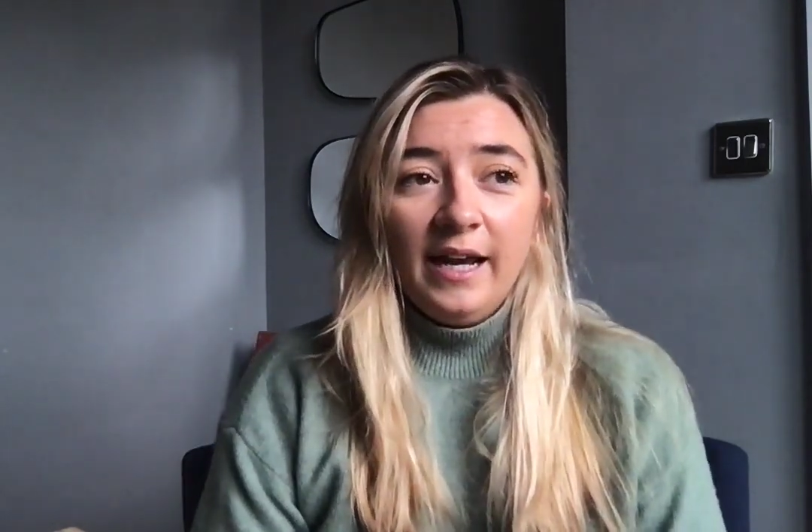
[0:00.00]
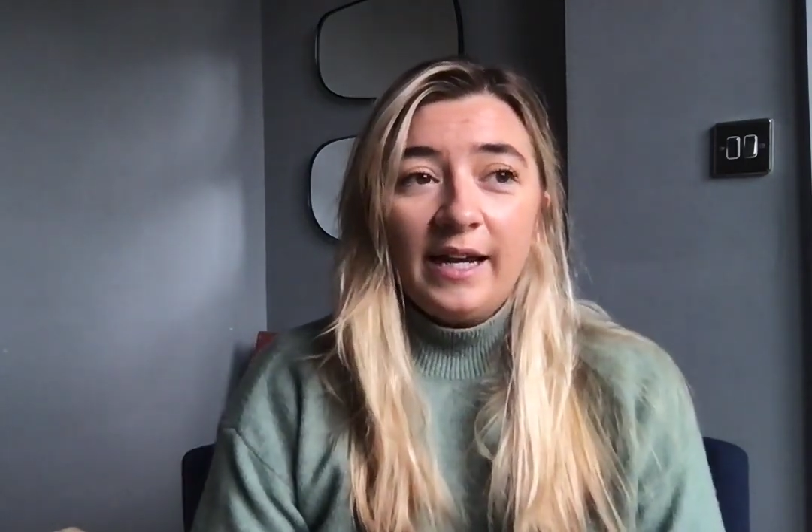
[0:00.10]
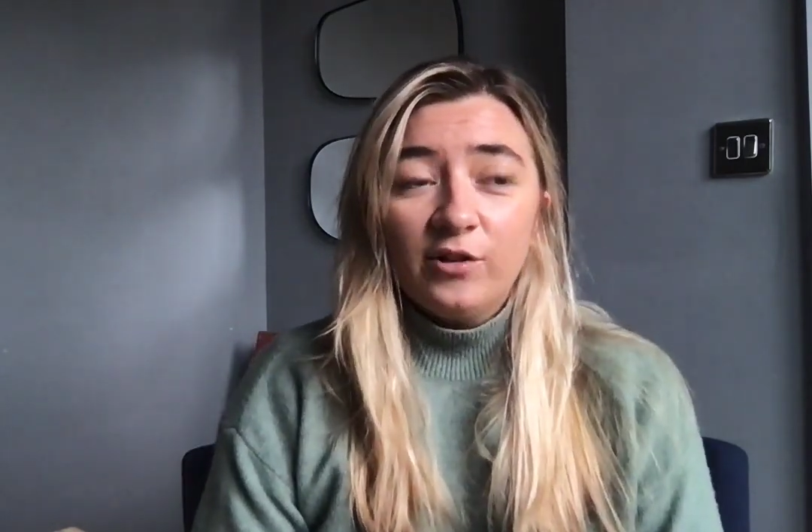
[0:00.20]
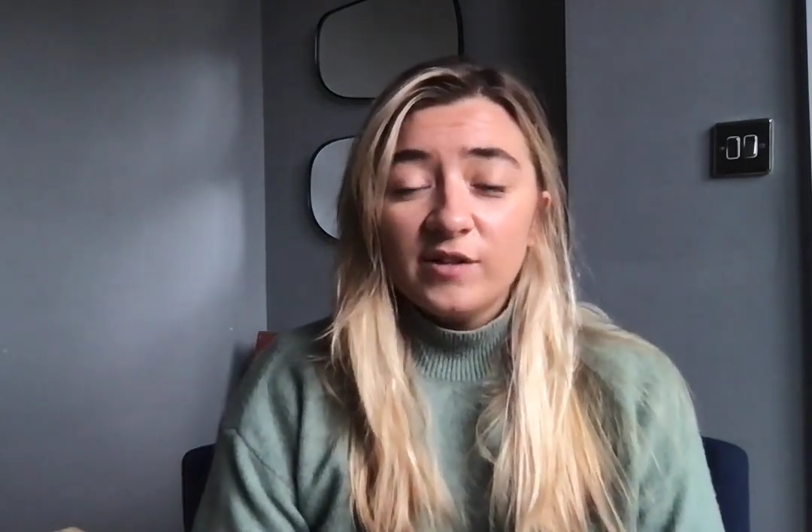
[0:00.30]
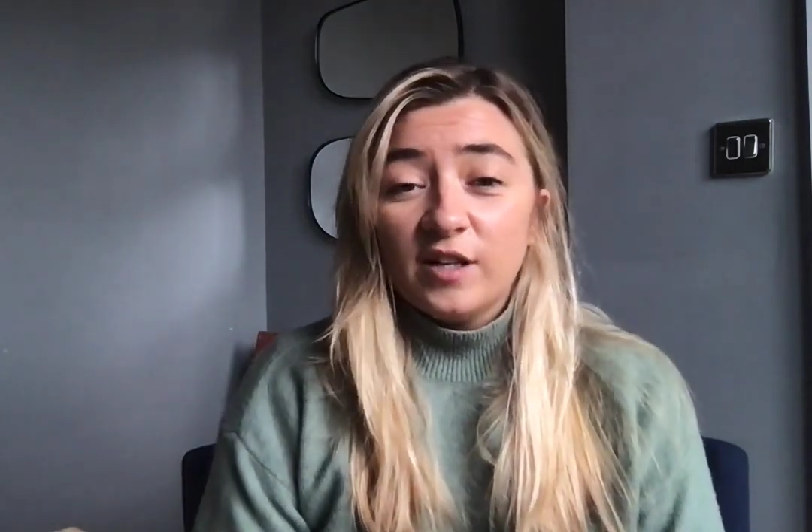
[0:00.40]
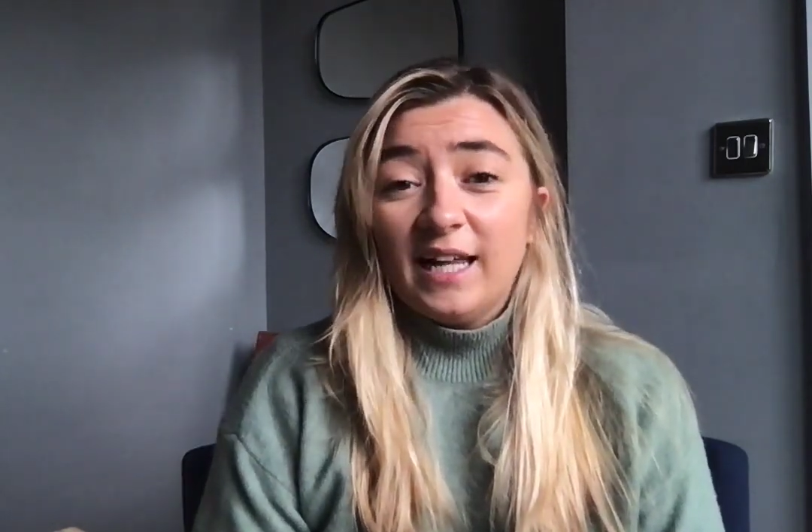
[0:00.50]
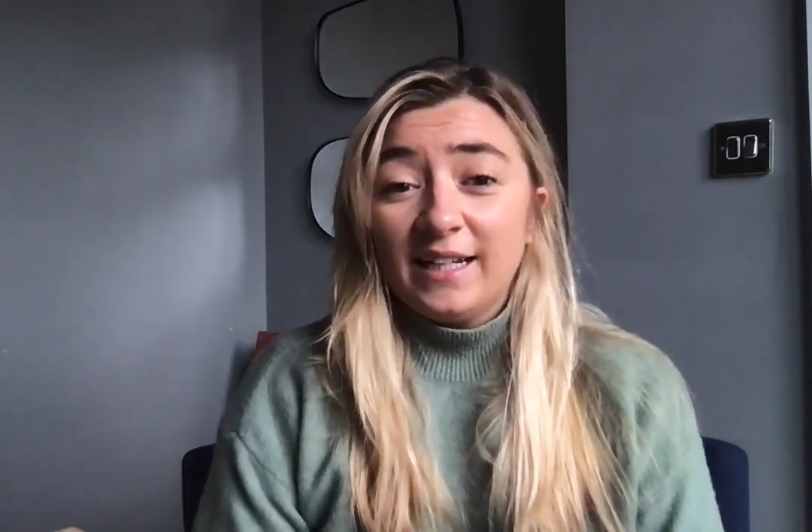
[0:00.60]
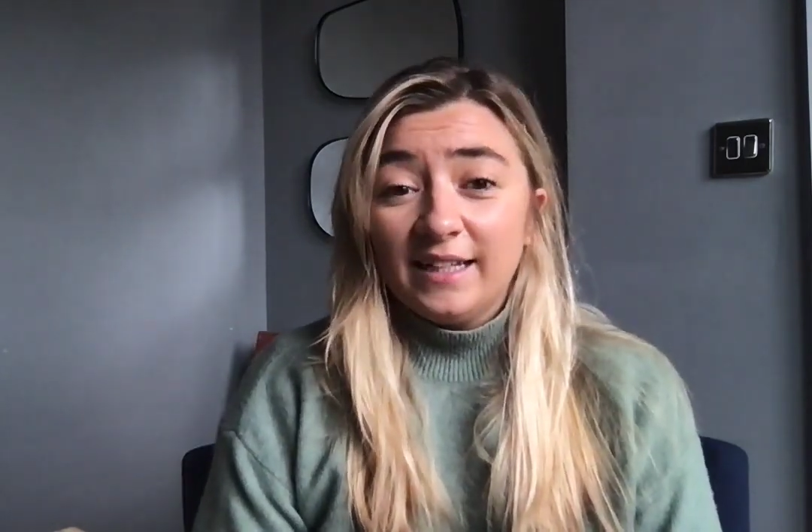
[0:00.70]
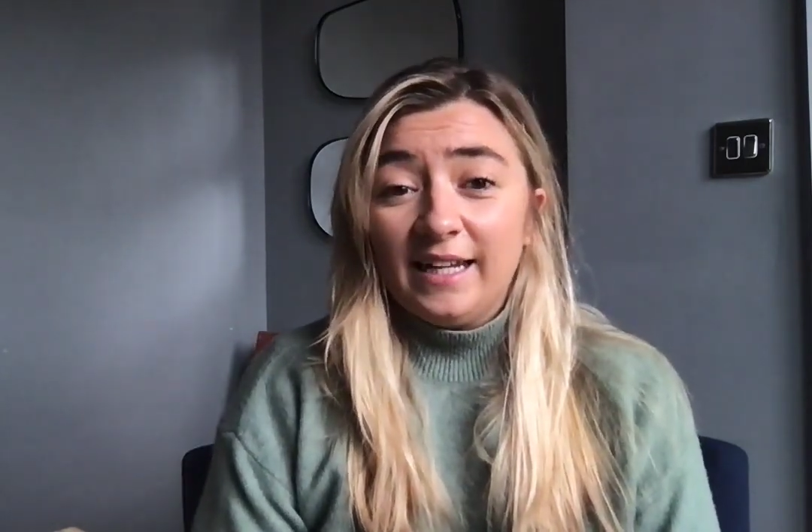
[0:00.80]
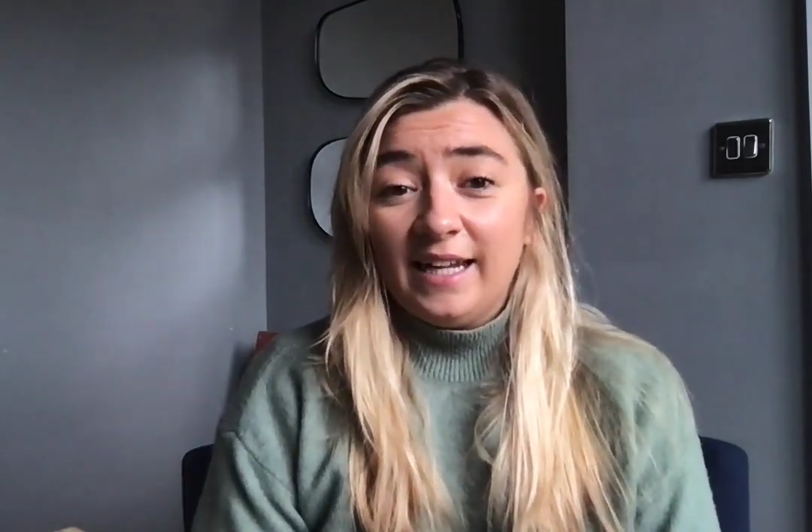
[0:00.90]
I also
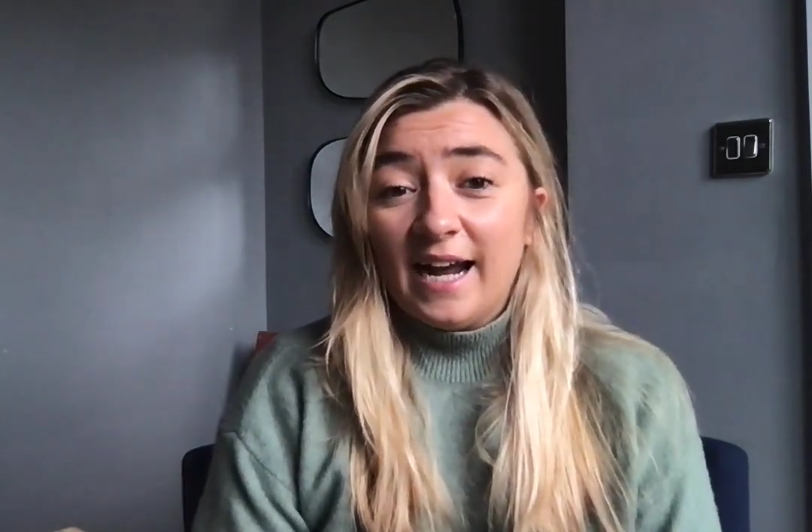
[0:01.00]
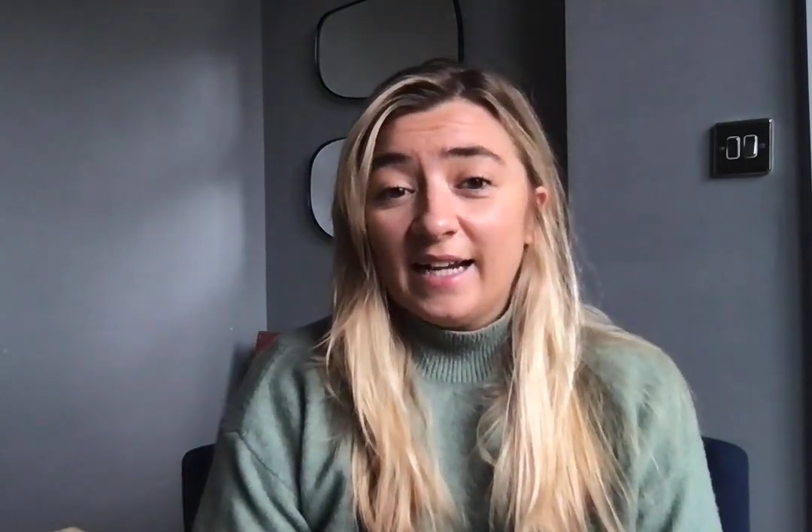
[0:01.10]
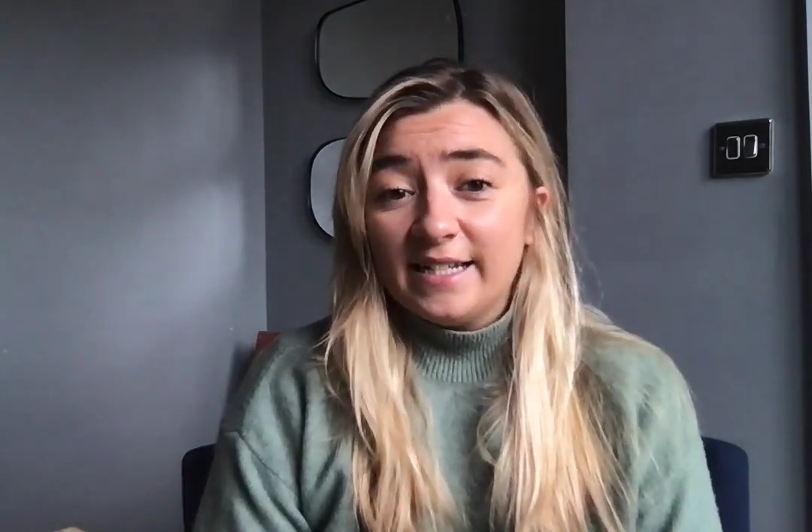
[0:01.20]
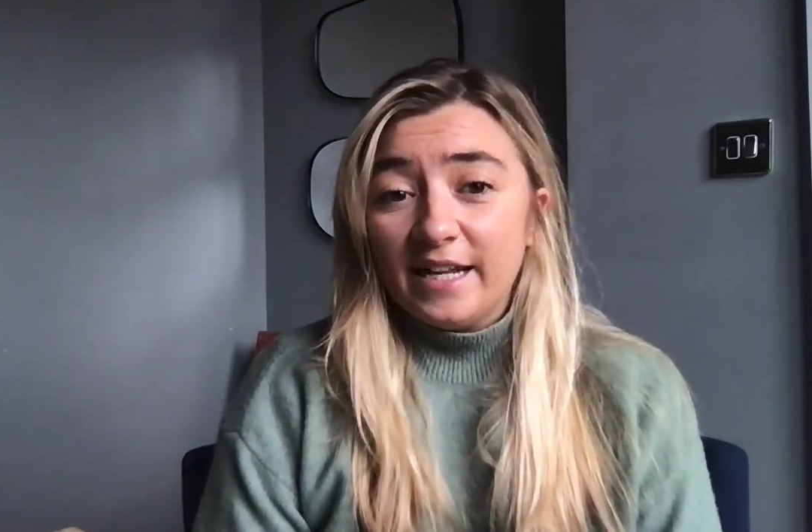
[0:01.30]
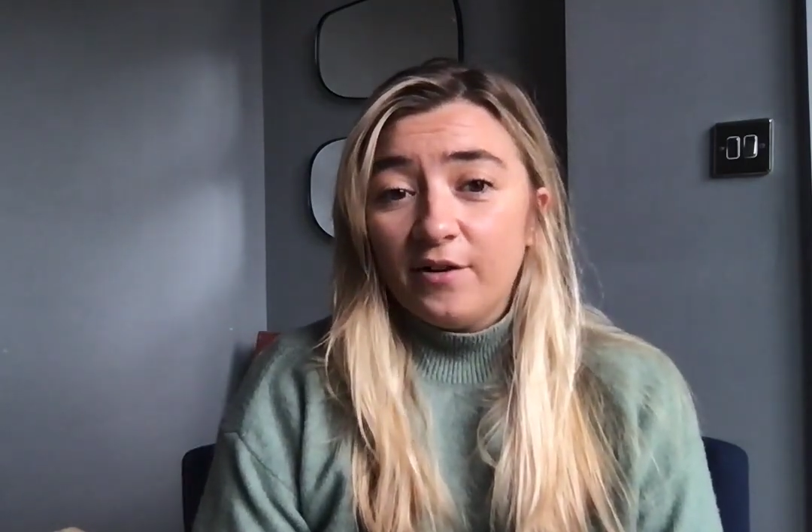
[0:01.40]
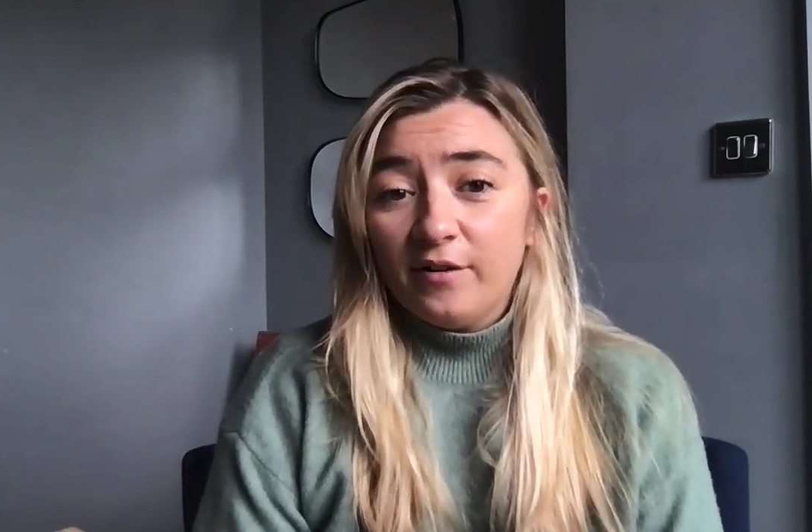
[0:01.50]
like the idea